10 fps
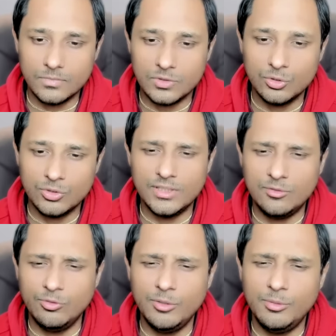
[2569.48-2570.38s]
so
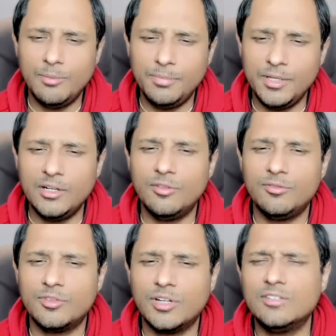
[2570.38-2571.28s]
this will be a period of
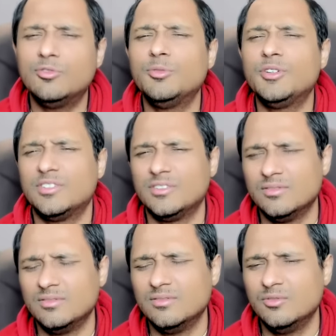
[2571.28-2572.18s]
transformation
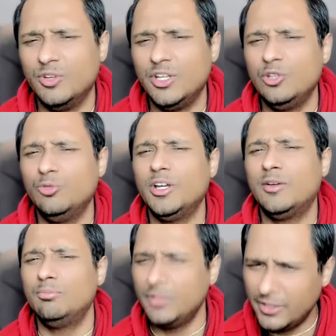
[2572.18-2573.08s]
where you may
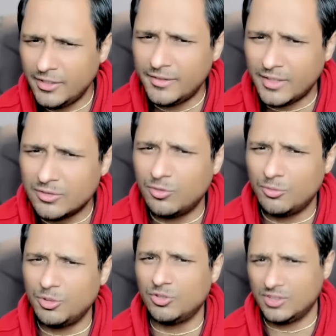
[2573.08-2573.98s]
completely
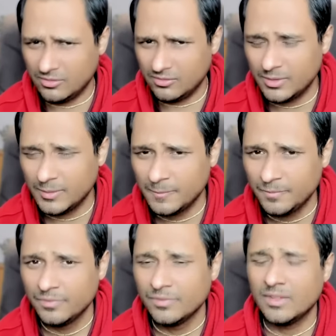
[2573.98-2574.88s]
transform yourself
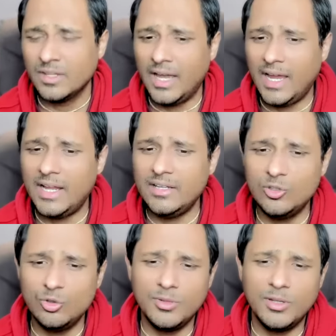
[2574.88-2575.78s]
and
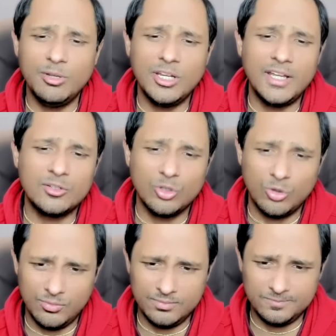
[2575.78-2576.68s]
you may be like
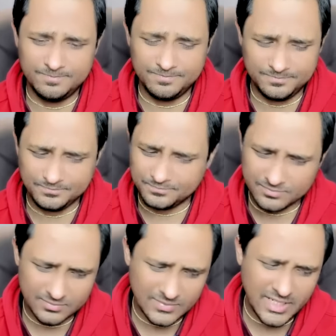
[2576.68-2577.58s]
no
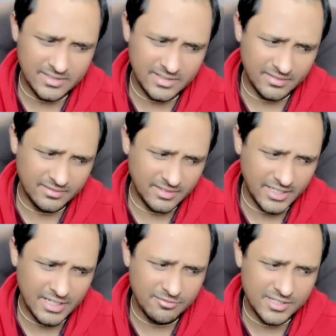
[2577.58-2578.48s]
that's it
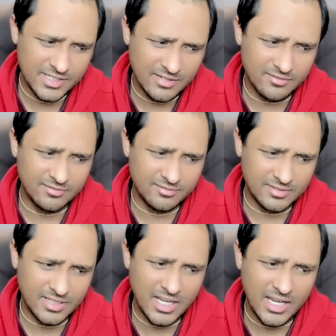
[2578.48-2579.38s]
enough is enough
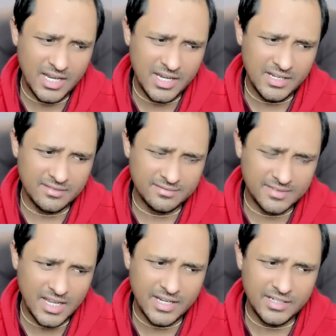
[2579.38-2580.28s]
i
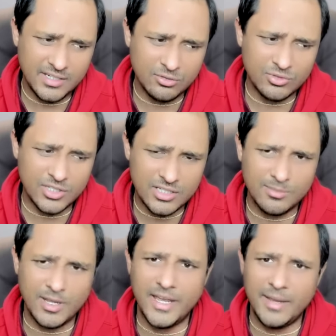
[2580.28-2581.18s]
i need to change
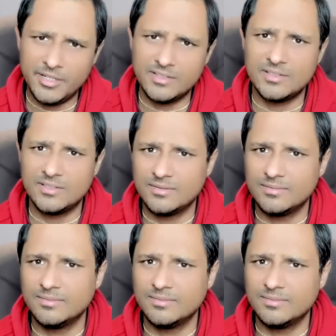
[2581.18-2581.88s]
my habits